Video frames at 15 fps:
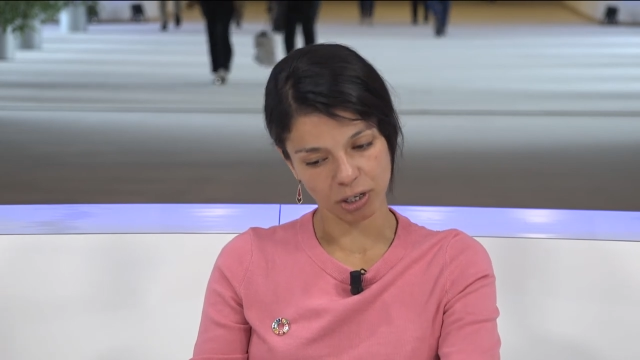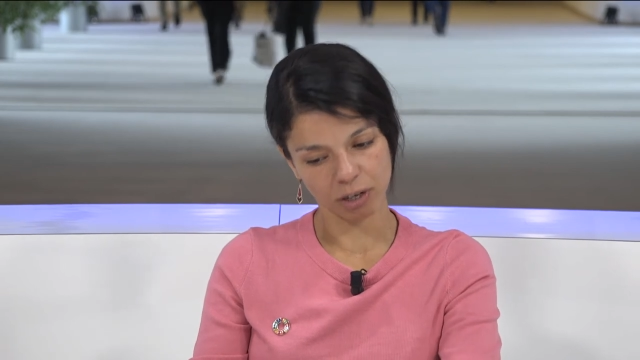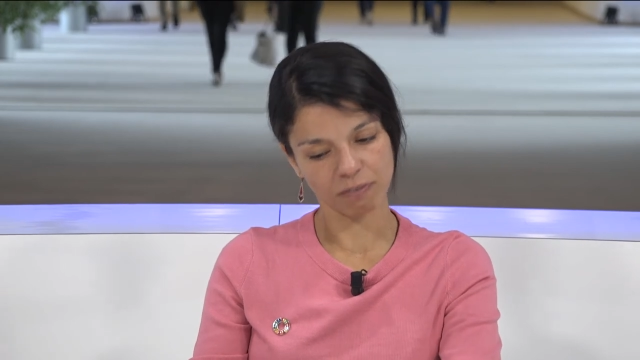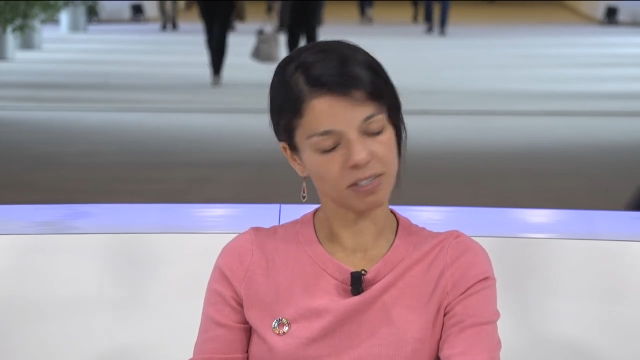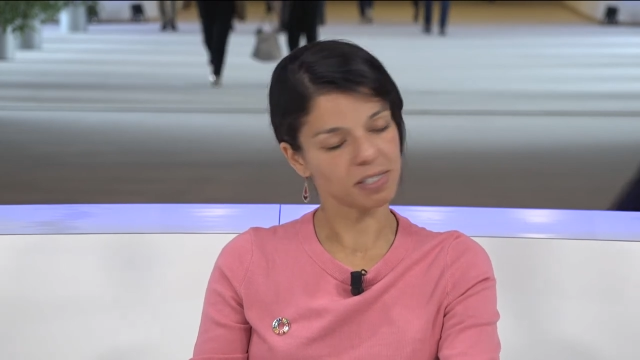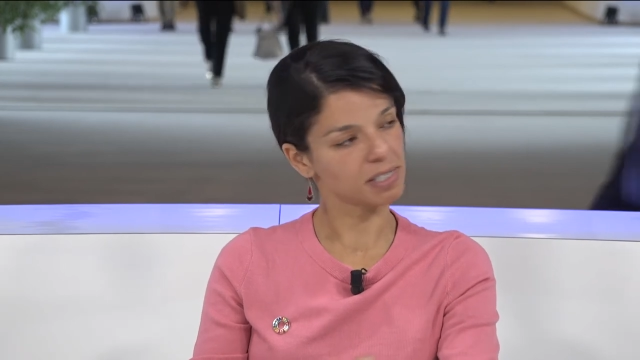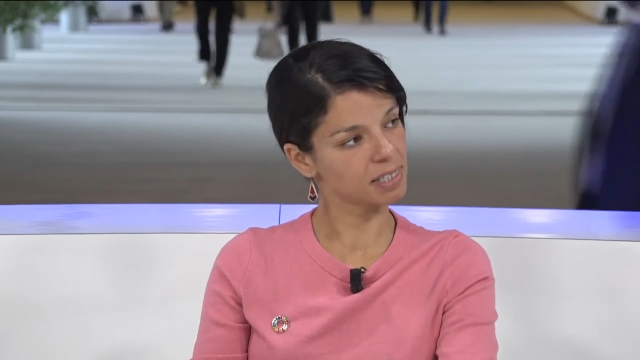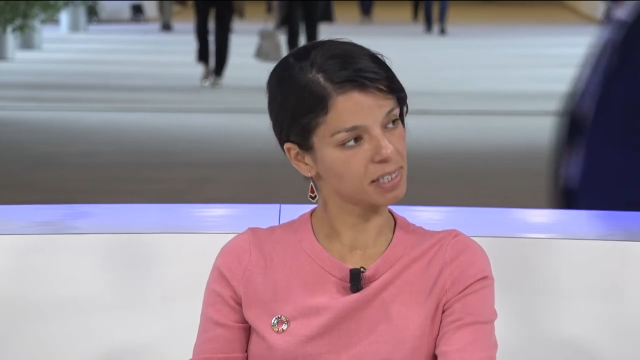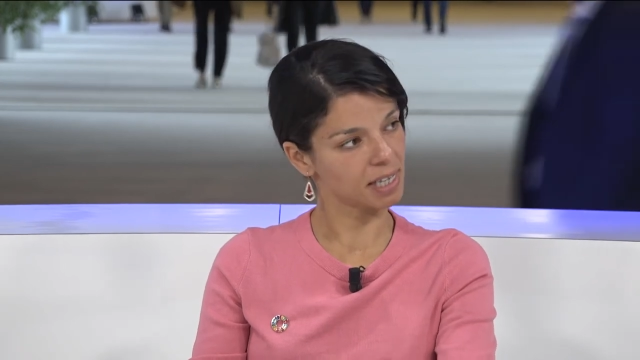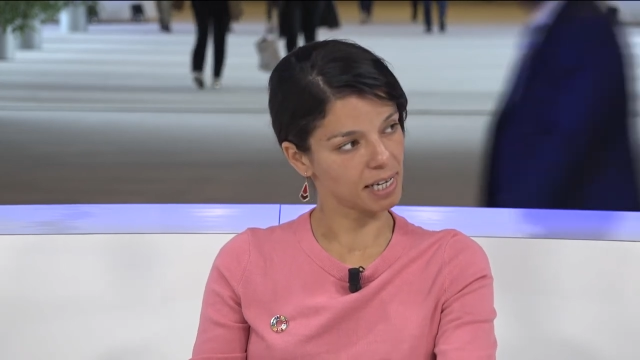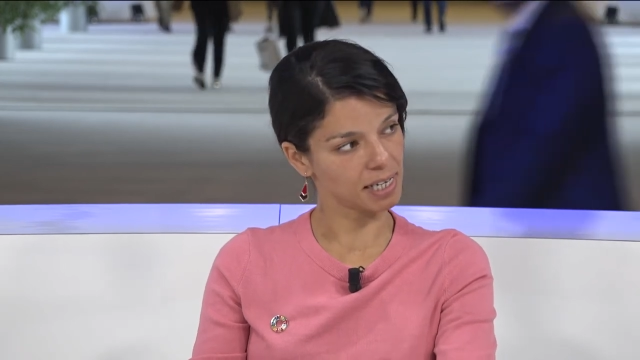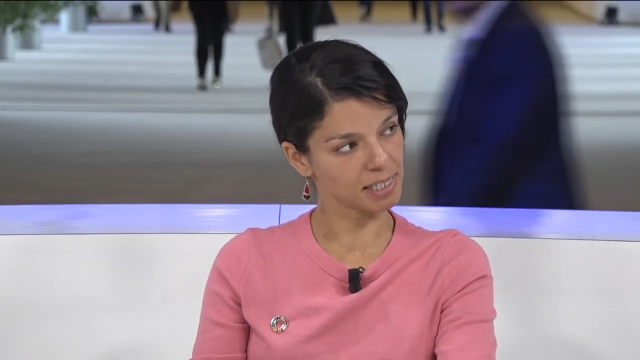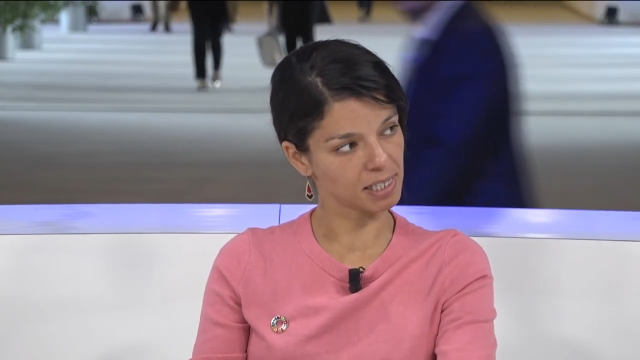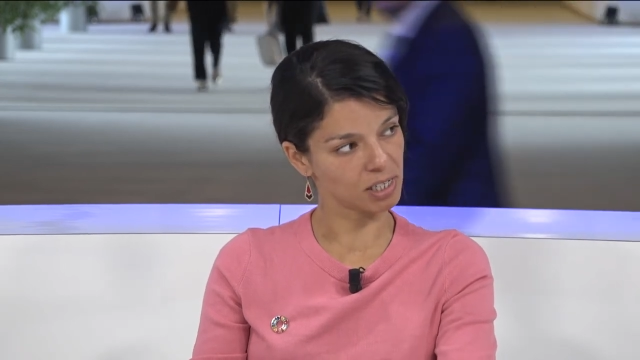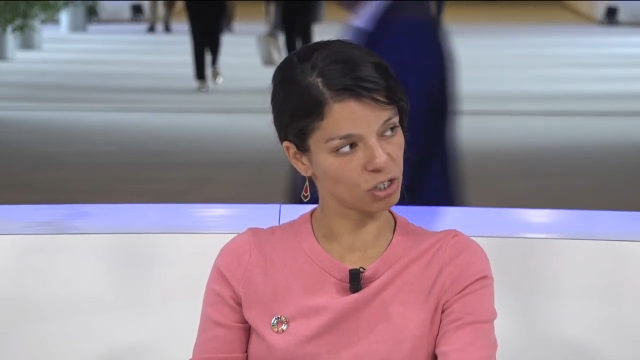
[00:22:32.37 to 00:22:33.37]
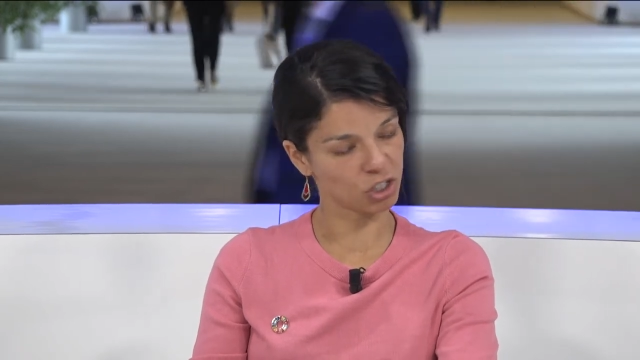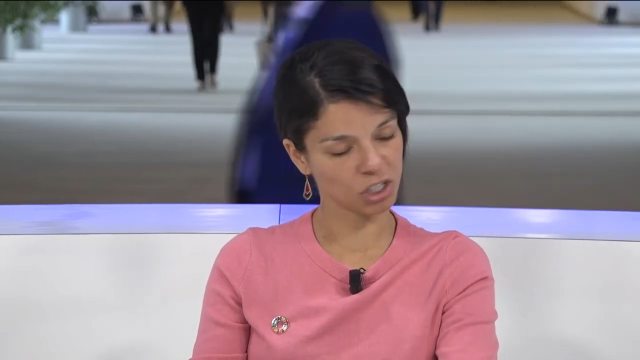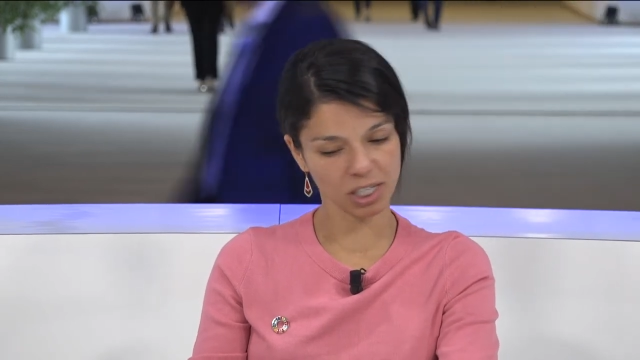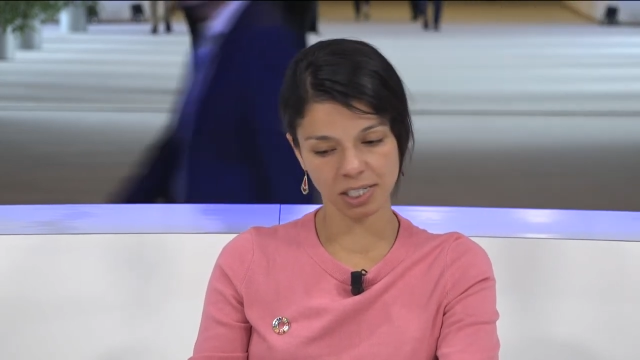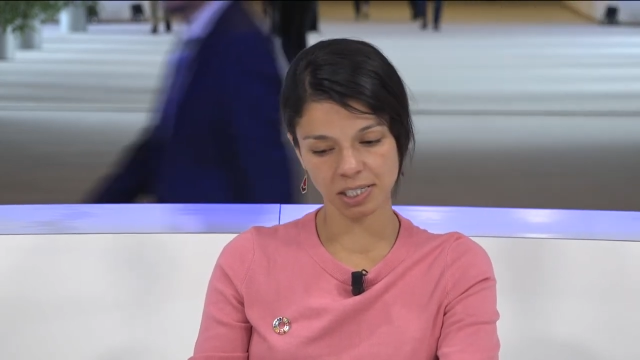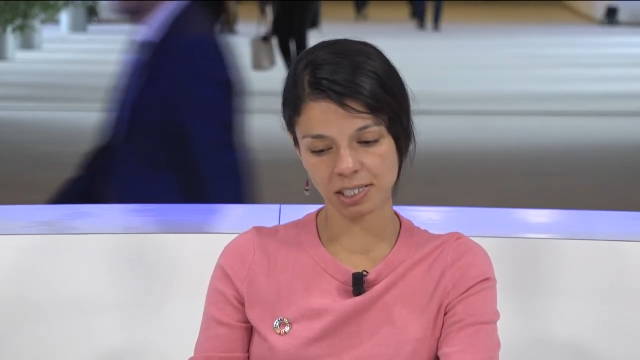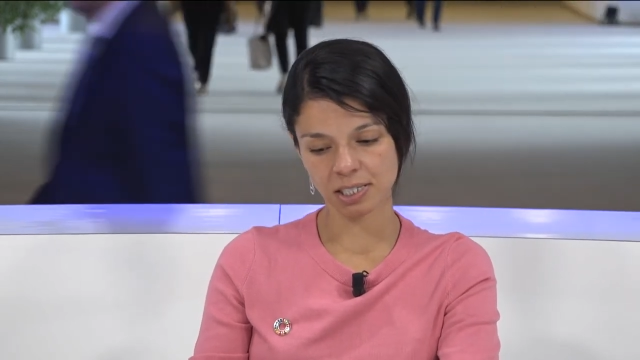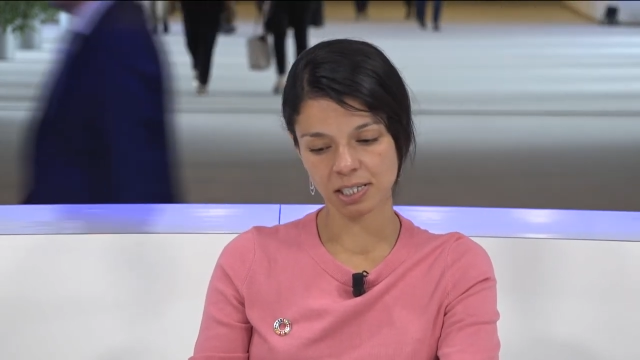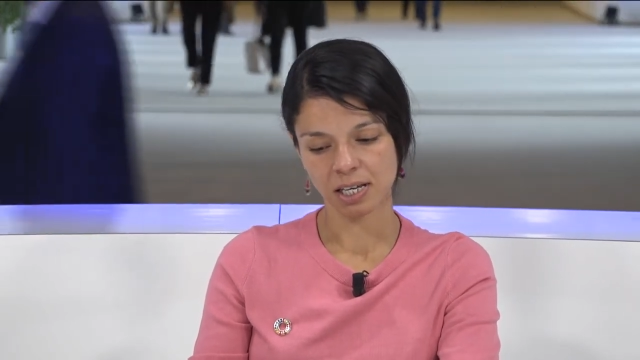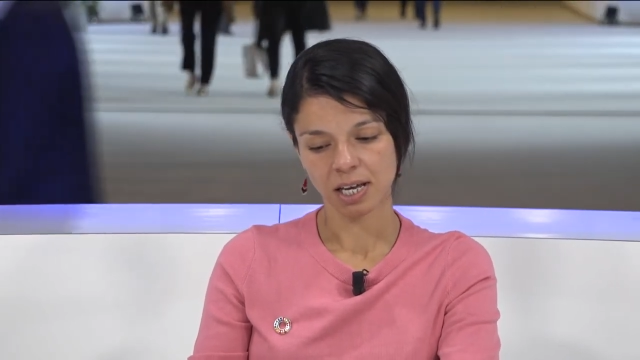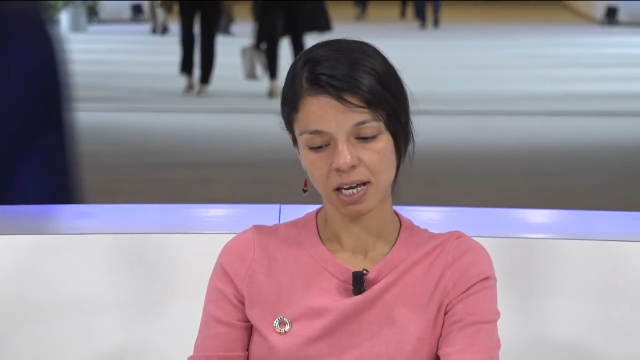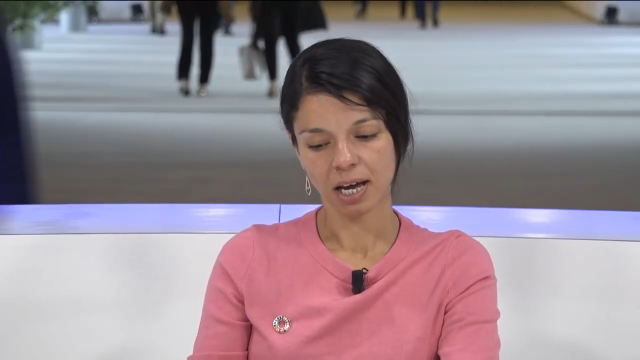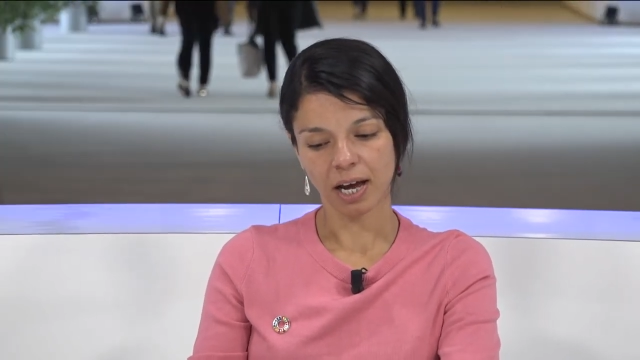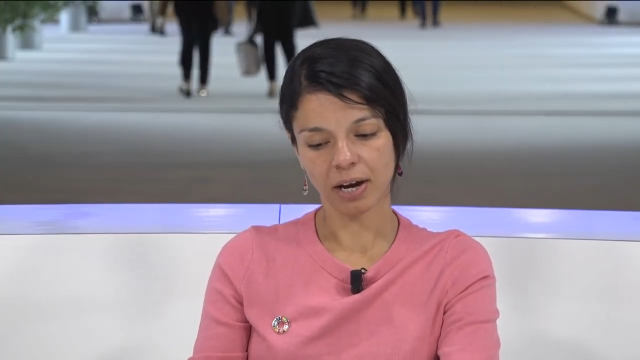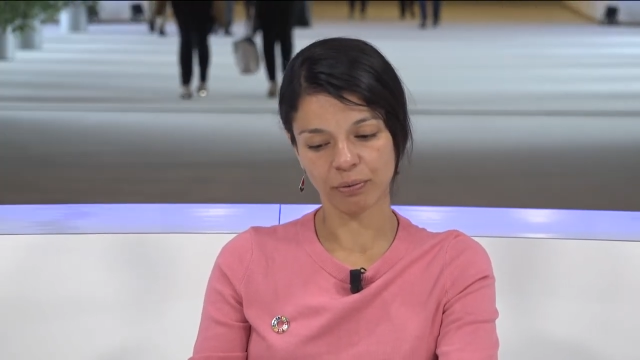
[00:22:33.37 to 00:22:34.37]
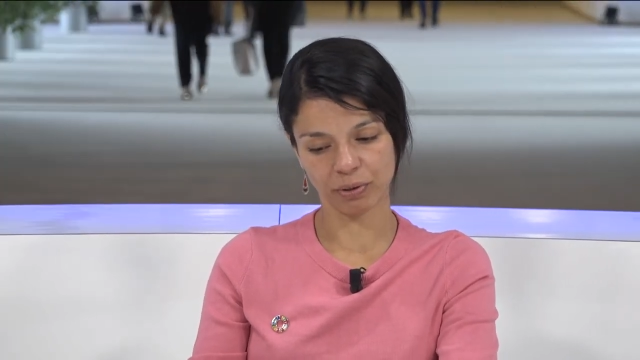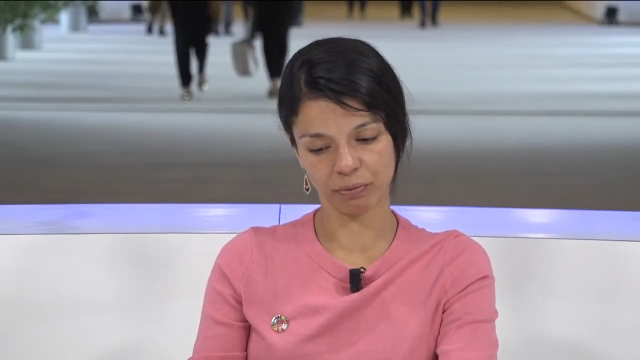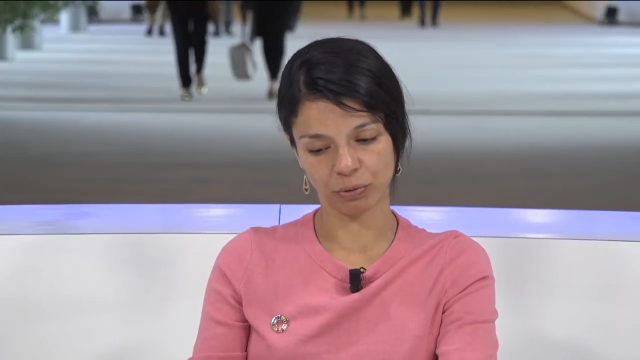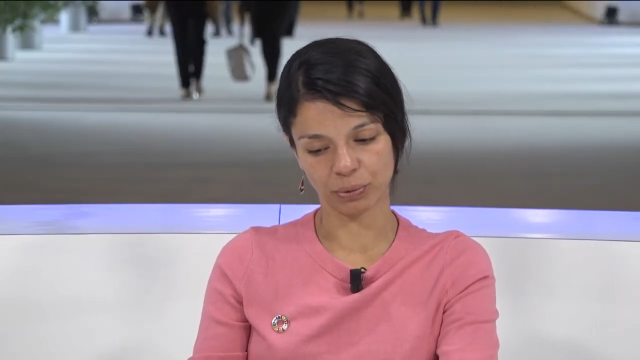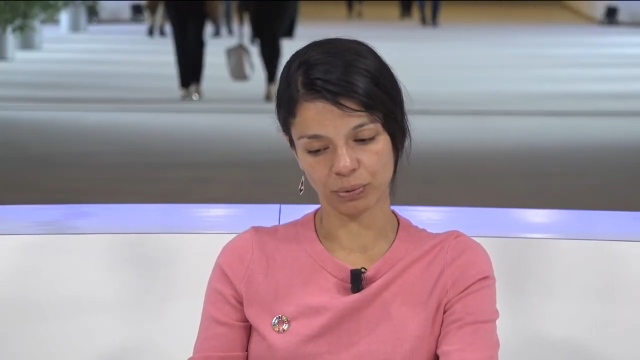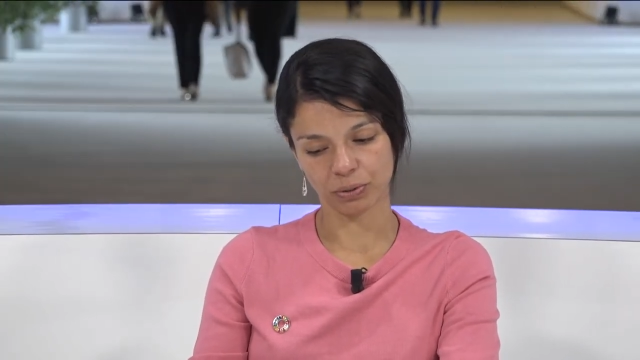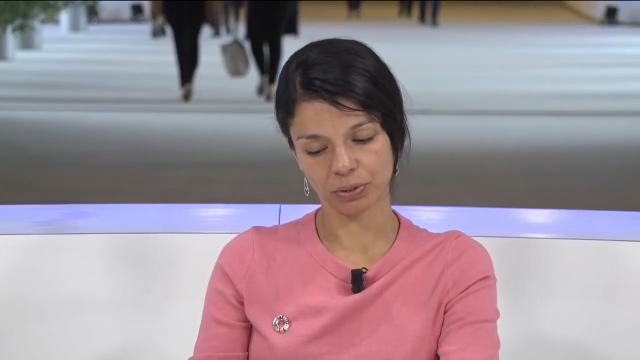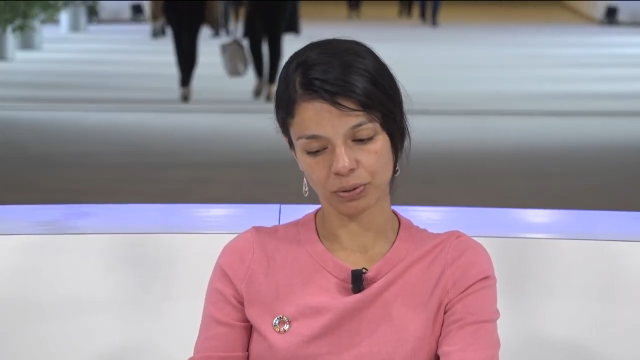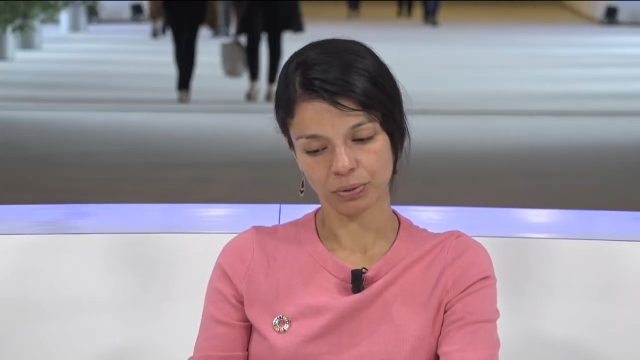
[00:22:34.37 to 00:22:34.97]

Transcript: of its S D Gs are reviewed.